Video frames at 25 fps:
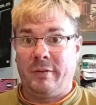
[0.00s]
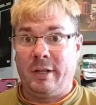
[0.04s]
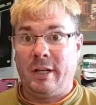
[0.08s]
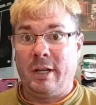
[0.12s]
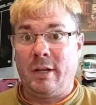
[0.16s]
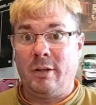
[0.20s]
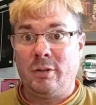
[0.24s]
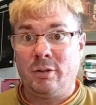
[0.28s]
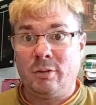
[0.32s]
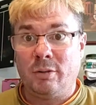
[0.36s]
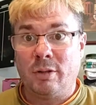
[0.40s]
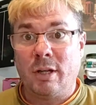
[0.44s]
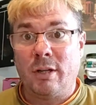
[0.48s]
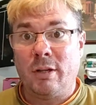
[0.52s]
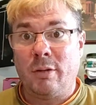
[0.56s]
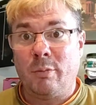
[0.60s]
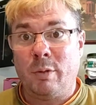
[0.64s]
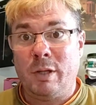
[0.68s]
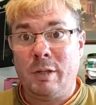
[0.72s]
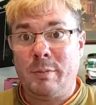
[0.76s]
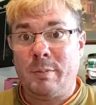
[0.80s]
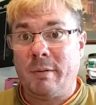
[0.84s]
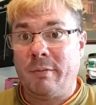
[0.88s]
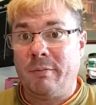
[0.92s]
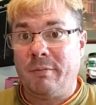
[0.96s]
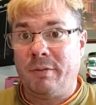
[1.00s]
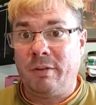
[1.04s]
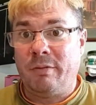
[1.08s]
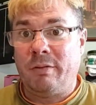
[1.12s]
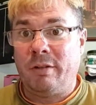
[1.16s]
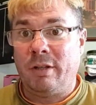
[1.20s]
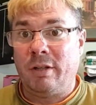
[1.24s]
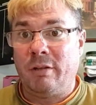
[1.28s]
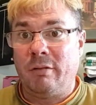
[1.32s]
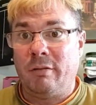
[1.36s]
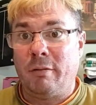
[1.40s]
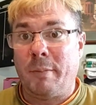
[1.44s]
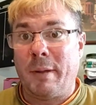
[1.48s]
videos, you'll know that we spent
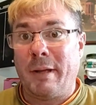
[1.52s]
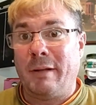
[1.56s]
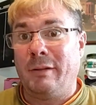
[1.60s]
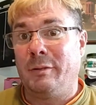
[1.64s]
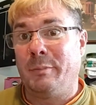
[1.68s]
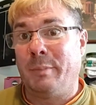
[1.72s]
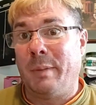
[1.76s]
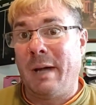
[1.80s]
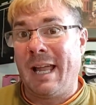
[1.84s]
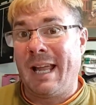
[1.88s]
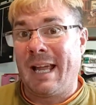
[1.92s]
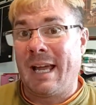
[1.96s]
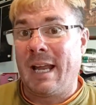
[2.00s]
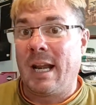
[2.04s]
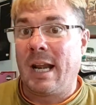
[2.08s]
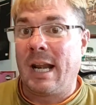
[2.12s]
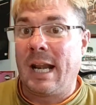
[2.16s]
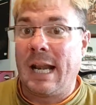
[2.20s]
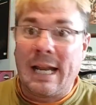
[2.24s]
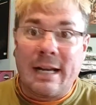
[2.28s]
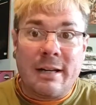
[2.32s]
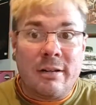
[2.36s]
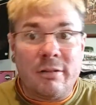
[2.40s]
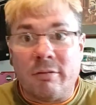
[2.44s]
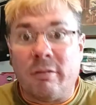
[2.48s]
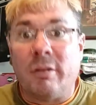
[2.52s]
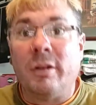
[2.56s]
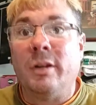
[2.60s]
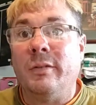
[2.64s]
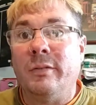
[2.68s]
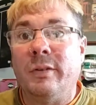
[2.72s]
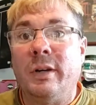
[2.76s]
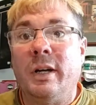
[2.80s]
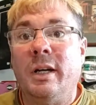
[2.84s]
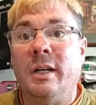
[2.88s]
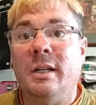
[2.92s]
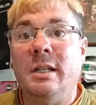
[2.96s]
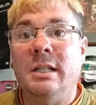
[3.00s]
£1,500 buying a Land
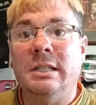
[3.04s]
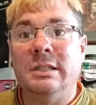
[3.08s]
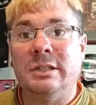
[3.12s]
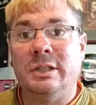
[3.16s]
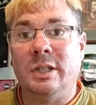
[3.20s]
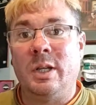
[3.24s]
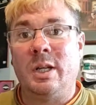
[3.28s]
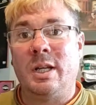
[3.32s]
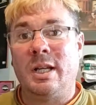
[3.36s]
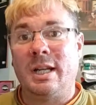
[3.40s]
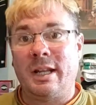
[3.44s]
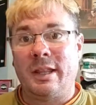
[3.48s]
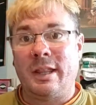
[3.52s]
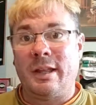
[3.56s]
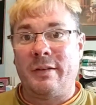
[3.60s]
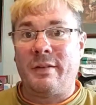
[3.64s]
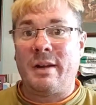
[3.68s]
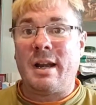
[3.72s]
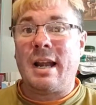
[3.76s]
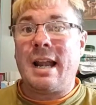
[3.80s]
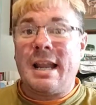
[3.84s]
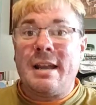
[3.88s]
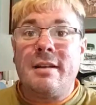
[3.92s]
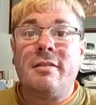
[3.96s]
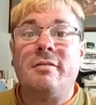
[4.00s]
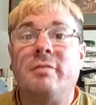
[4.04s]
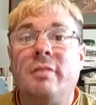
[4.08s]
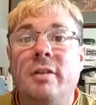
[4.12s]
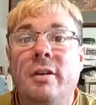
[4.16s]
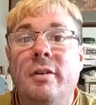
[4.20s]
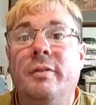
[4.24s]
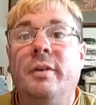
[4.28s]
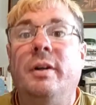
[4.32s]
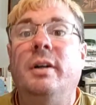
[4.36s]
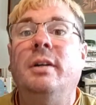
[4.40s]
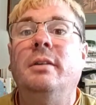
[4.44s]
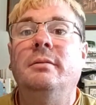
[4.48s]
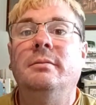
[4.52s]
Rover. So you can either have a Land
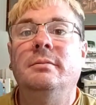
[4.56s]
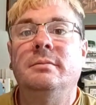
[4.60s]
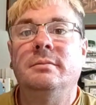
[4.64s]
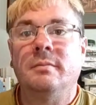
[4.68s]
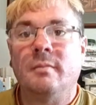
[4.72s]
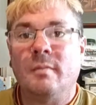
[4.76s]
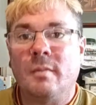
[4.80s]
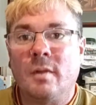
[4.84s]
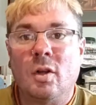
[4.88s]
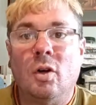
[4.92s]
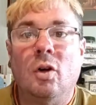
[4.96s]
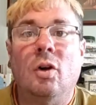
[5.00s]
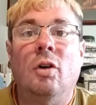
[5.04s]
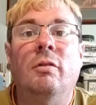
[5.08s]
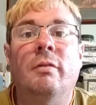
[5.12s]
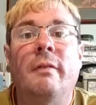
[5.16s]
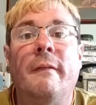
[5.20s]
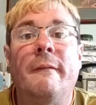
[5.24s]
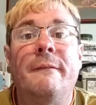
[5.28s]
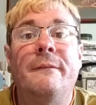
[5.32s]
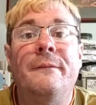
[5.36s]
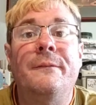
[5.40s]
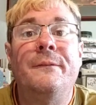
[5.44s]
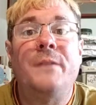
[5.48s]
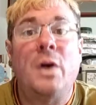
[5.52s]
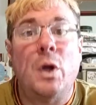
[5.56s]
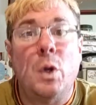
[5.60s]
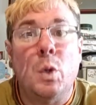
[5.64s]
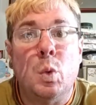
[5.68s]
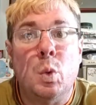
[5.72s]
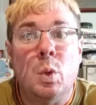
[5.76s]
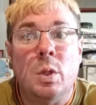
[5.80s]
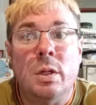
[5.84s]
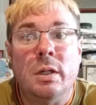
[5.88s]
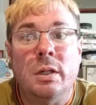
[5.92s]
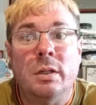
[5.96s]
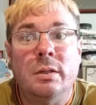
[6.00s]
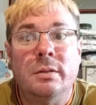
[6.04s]
Rover or a
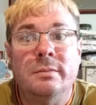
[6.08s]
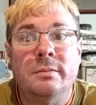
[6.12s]
phone.